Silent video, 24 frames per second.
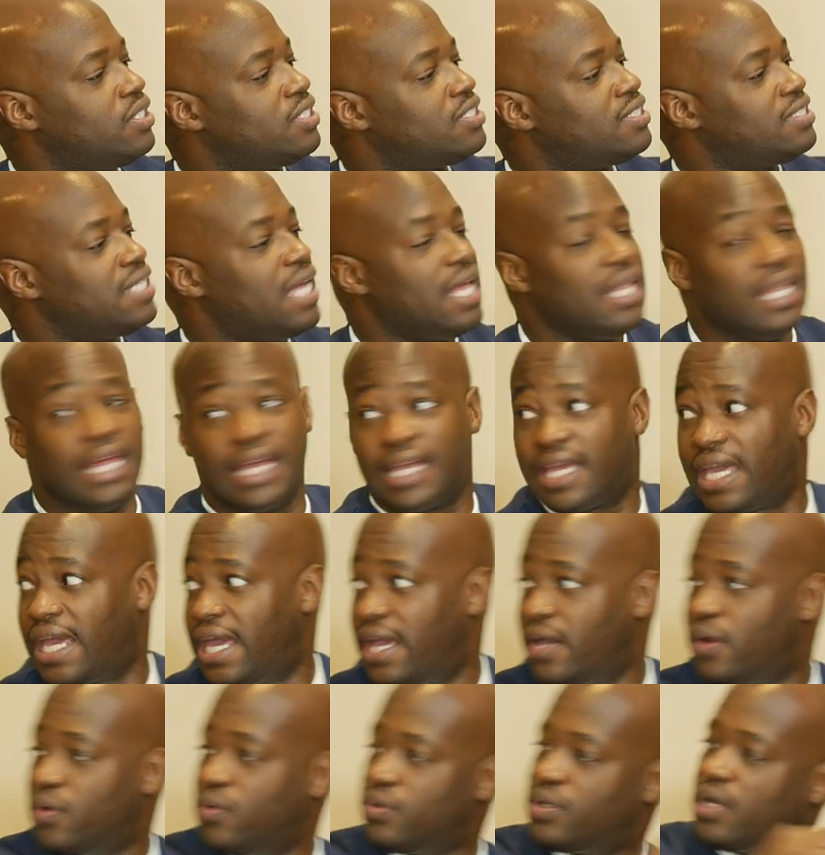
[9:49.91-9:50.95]
It's not like
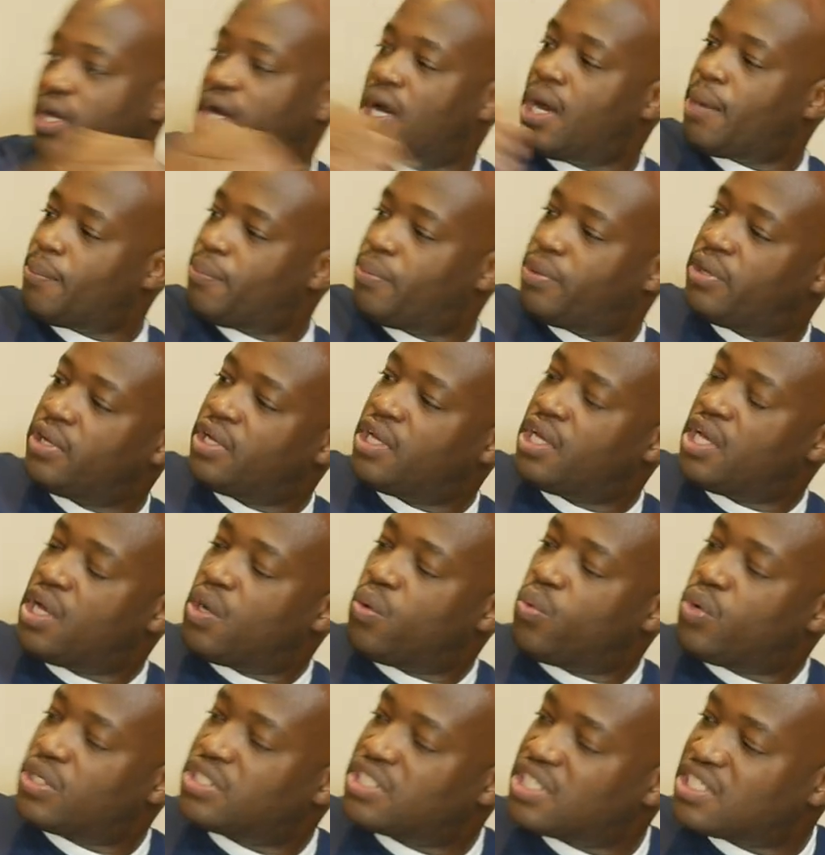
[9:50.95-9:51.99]
angled up,
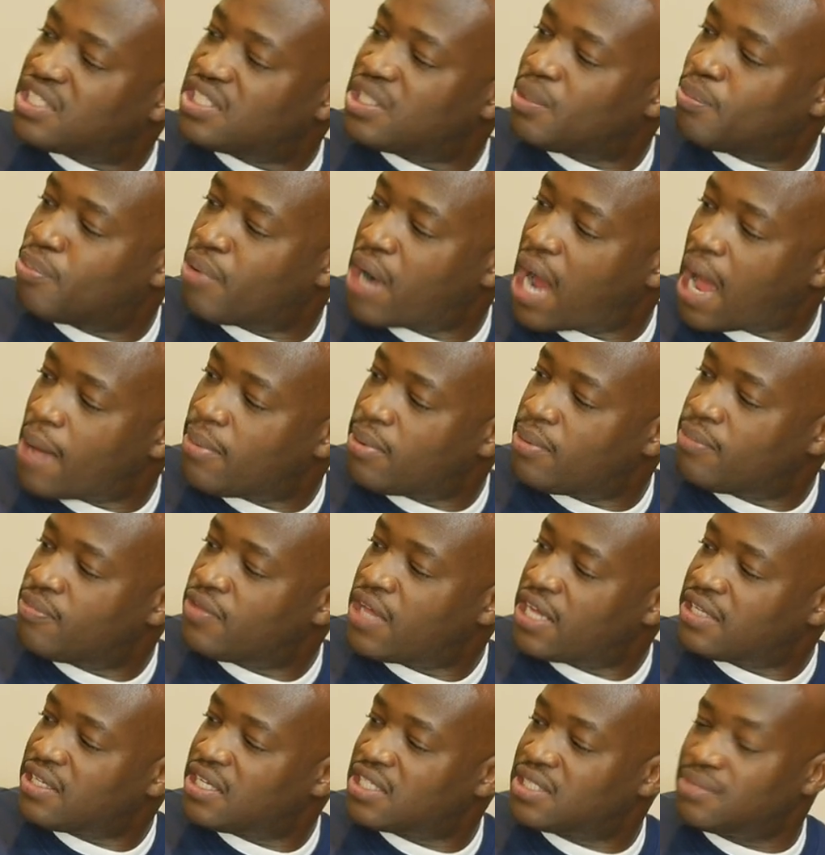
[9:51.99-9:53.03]
which isn't a problem,
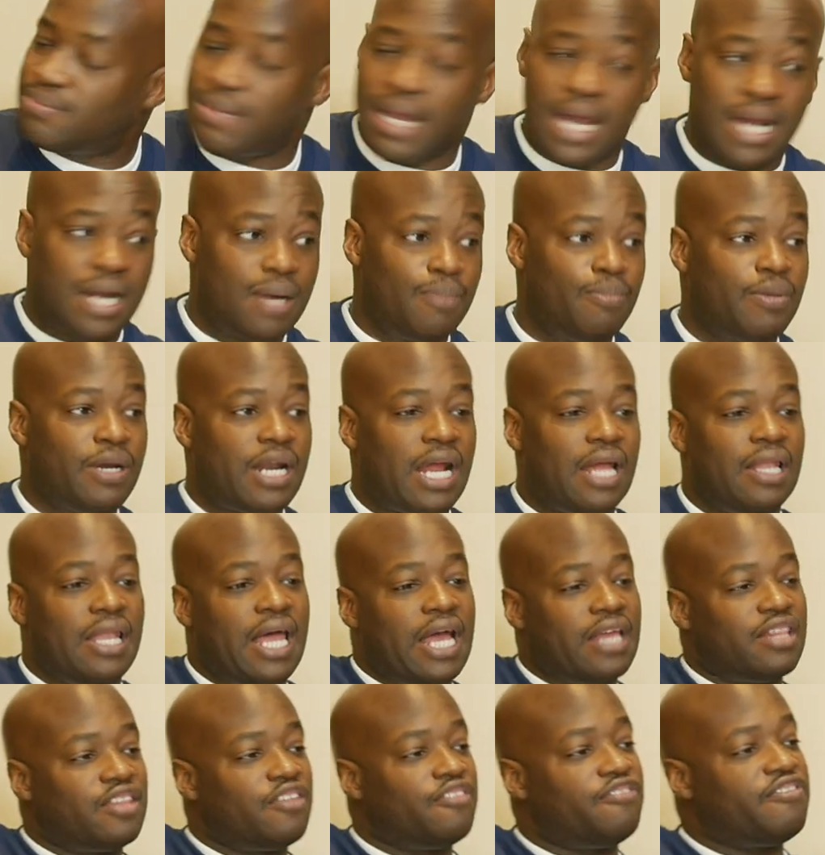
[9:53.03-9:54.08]
that doesn't matter, but I
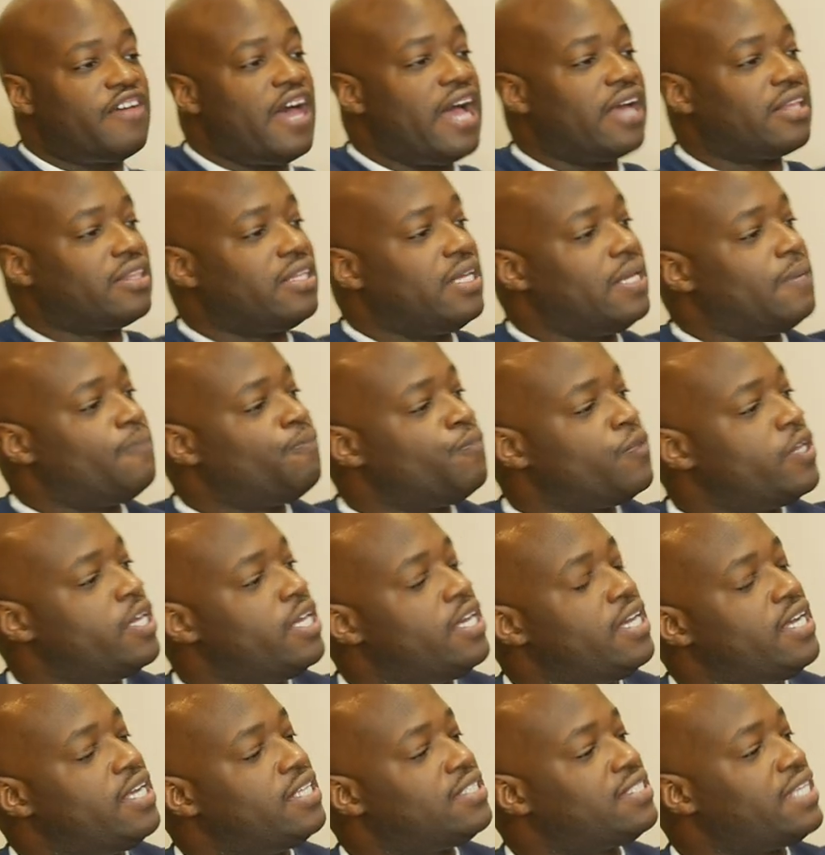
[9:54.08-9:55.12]
like the fact that
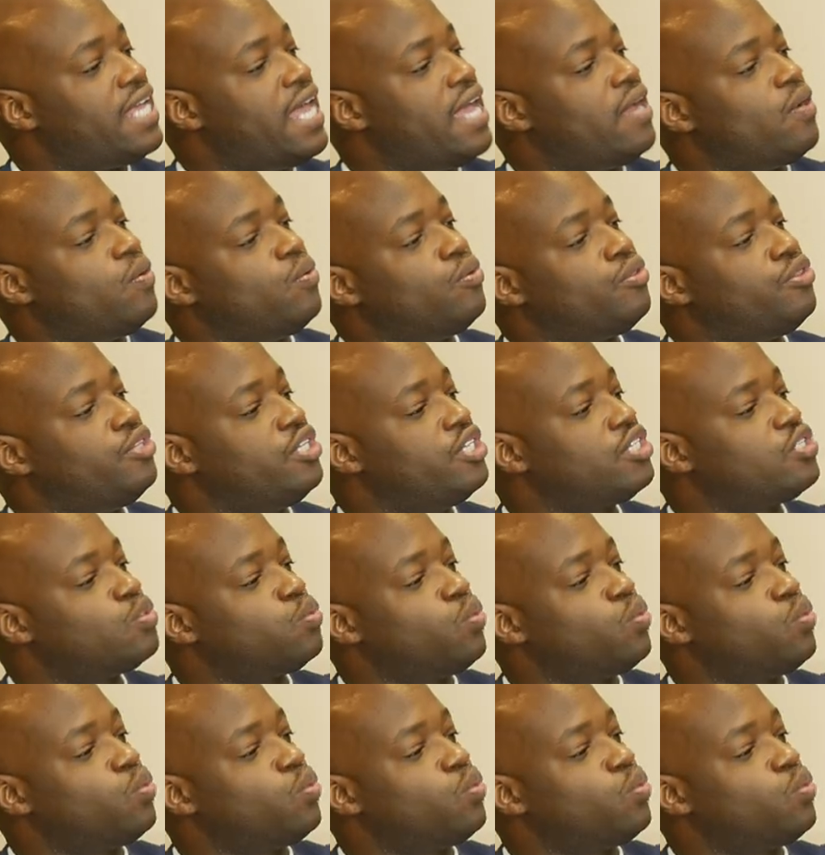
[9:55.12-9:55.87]
it's angled this